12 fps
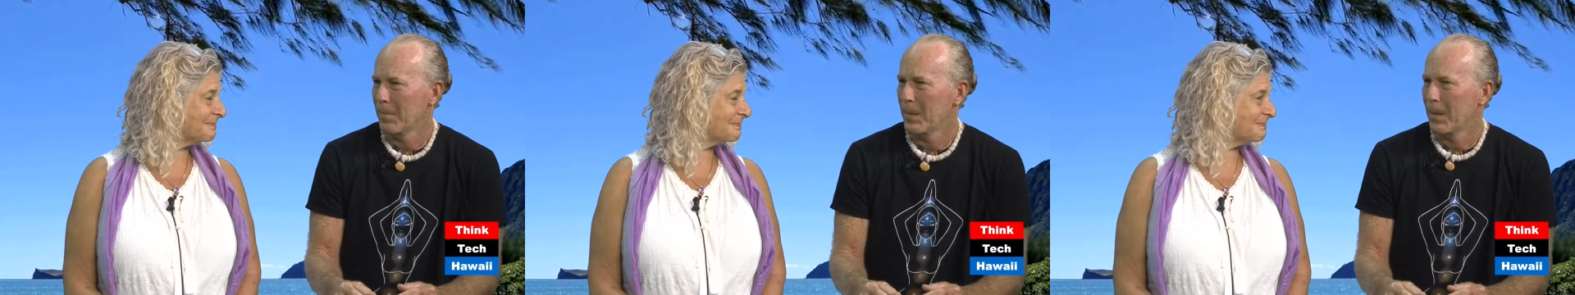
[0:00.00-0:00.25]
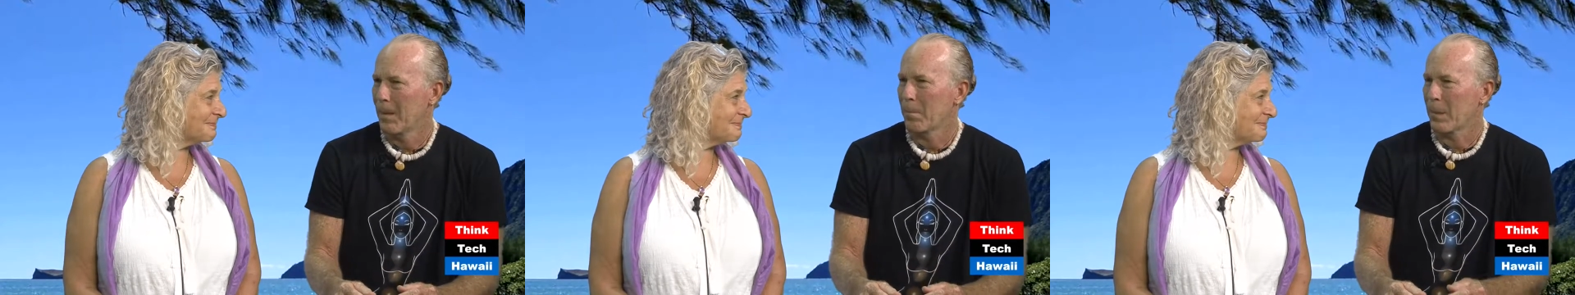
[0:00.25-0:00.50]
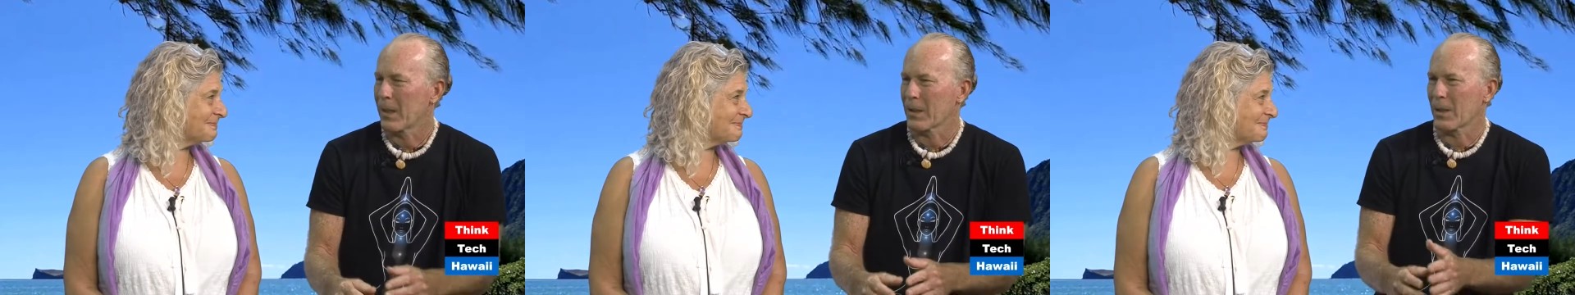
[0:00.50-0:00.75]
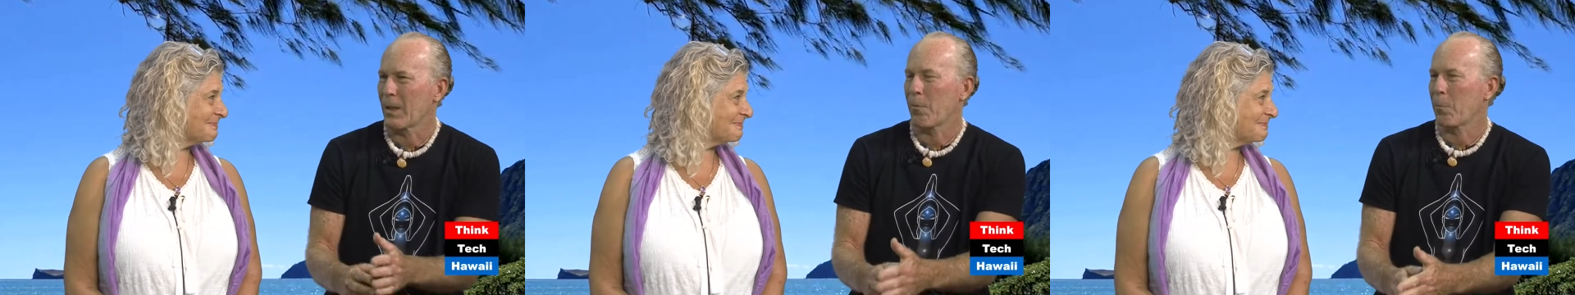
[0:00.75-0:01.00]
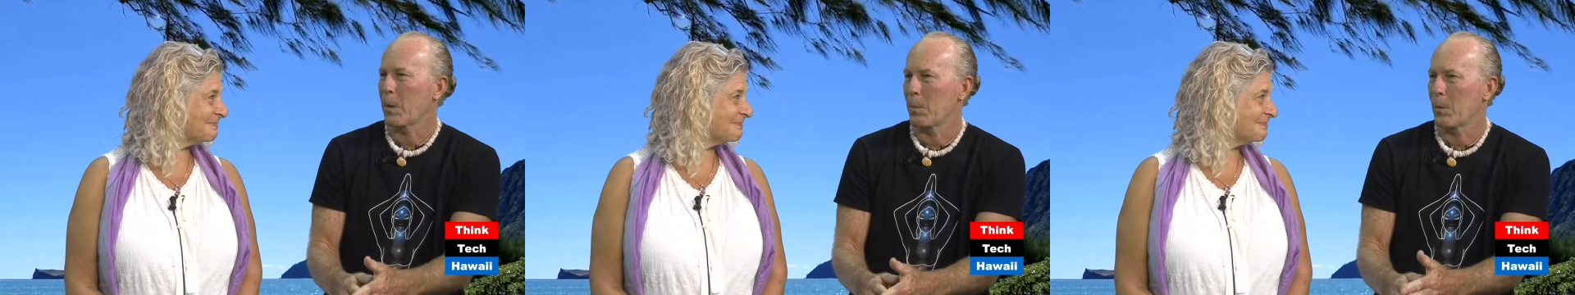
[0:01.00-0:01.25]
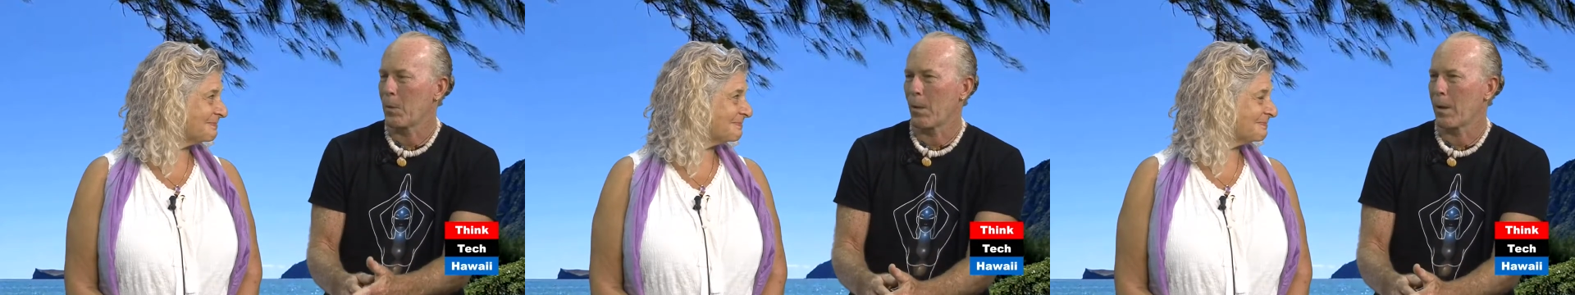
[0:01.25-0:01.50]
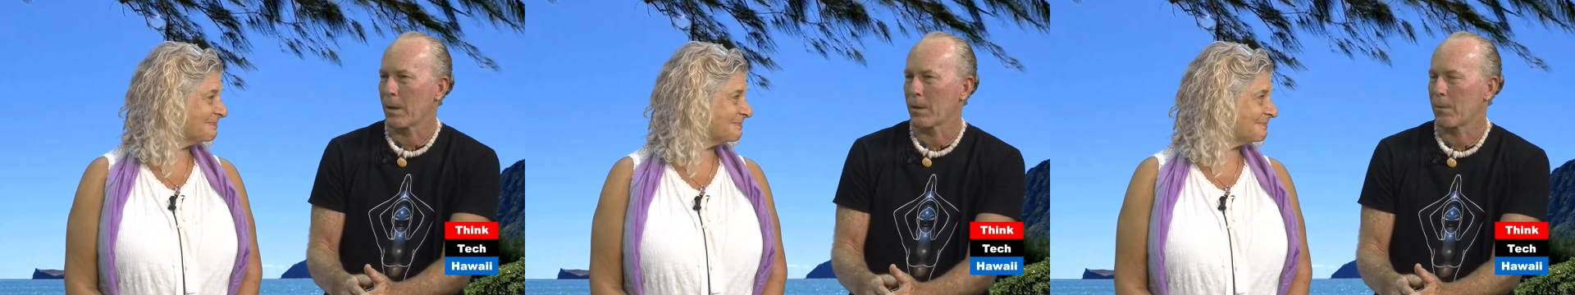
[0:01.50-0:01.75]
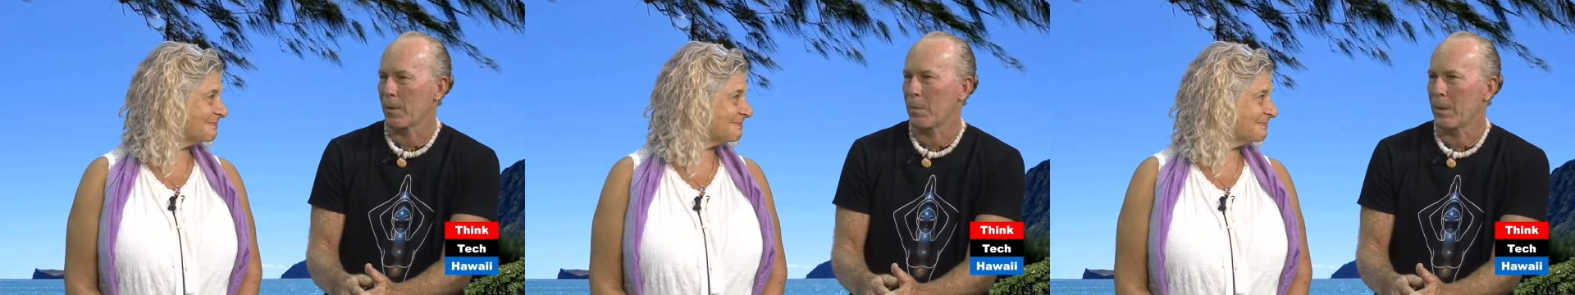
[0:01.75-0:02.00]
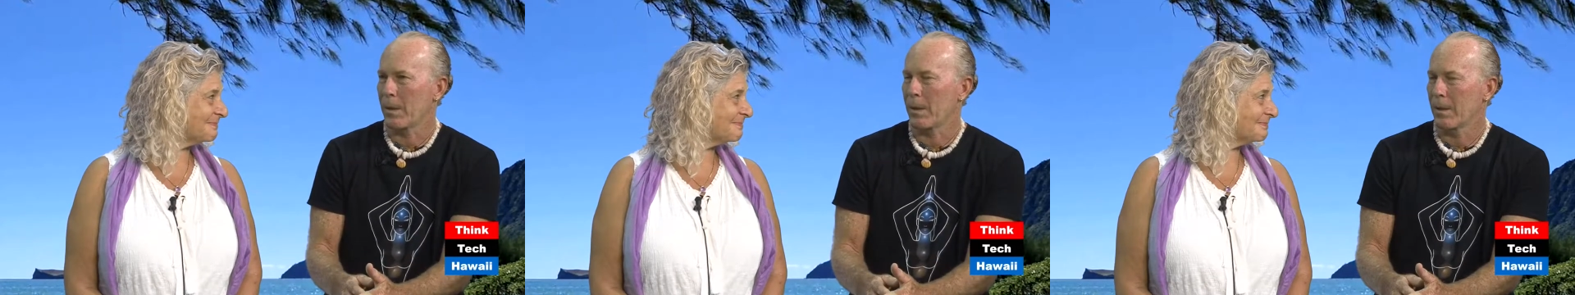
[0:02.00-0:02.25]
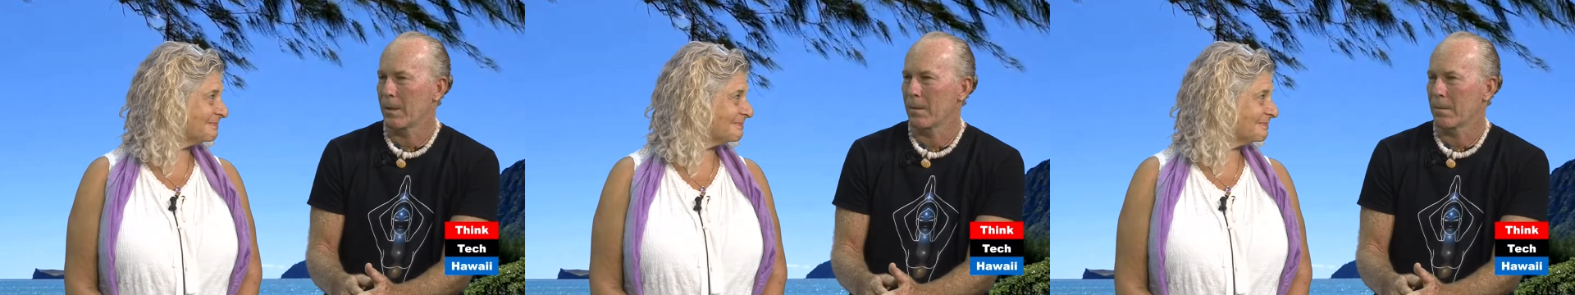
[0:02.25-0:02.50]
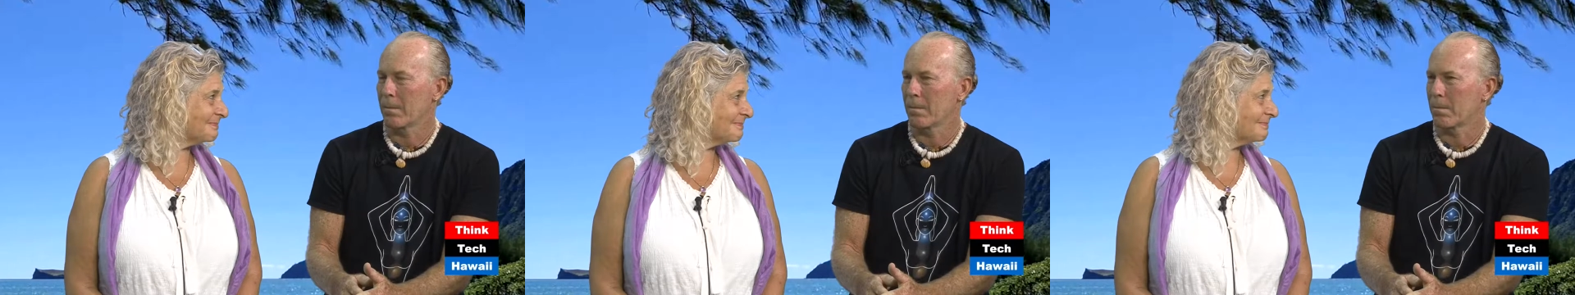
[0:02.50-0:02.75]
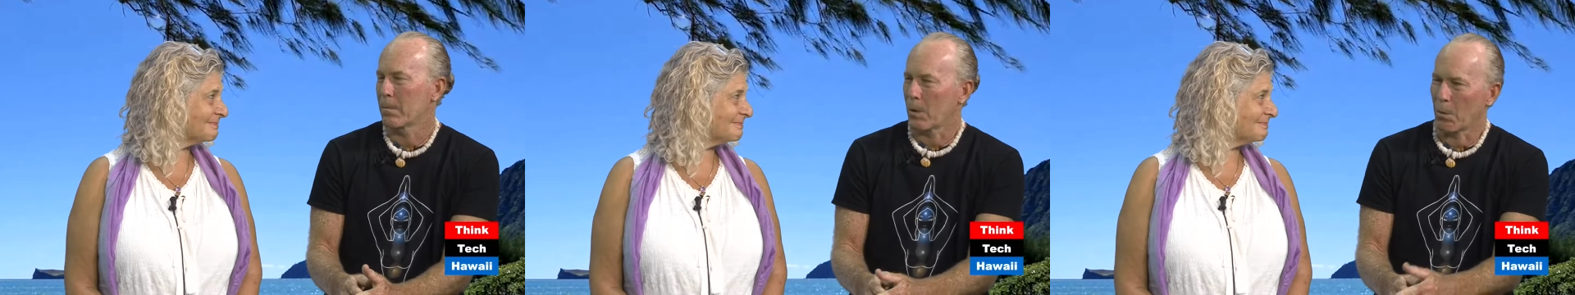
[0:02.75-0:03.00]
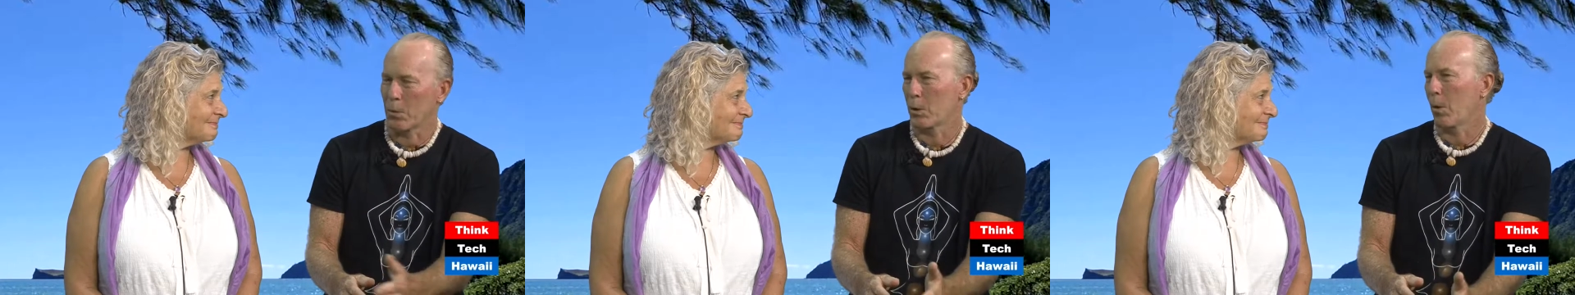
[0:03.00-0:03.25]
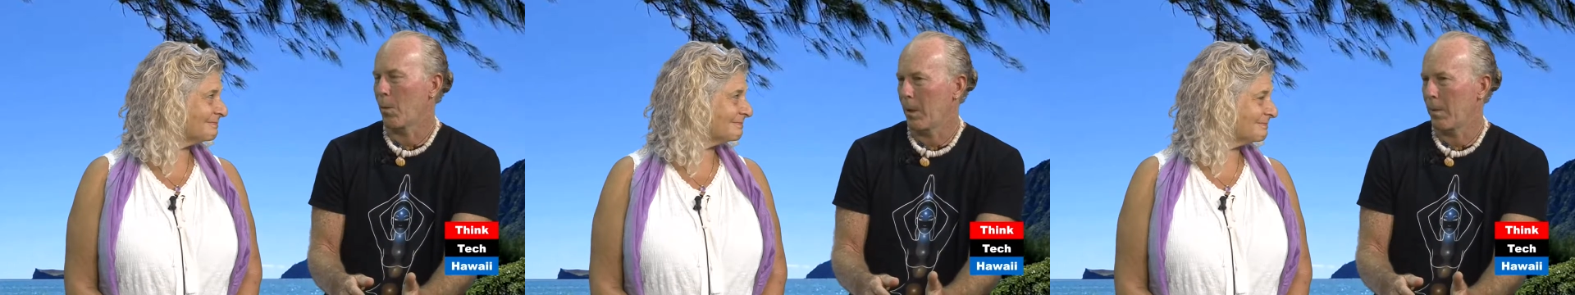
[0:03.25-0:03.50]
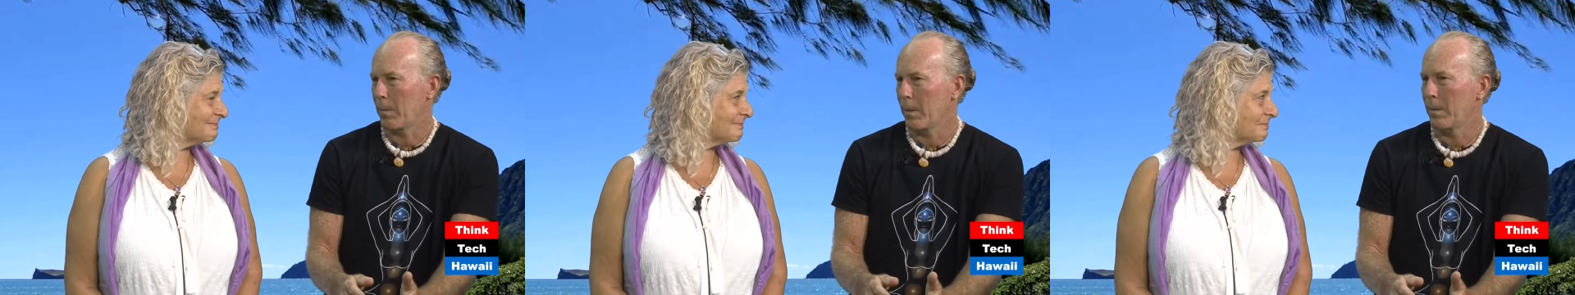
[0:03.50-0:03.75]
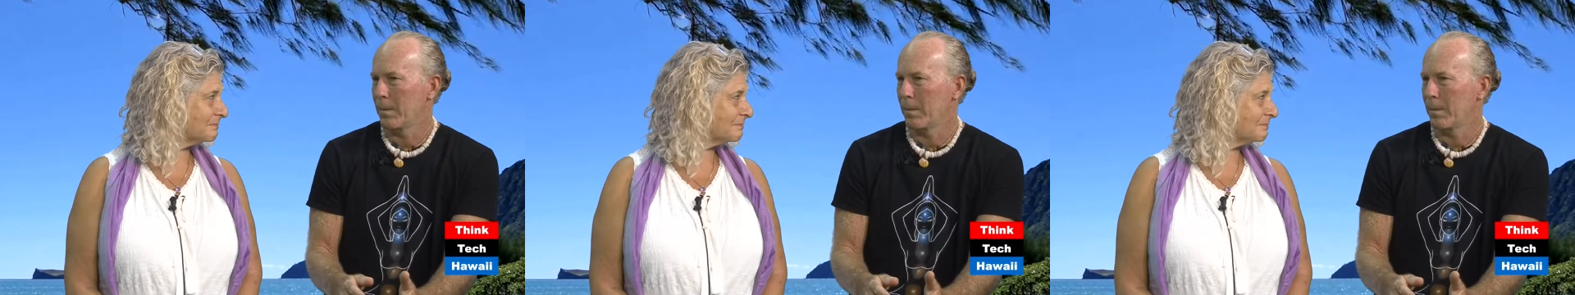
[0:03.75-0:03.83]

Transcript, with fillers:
Speaker 1: Uh-huh. Because enough people who RSVP don't show up.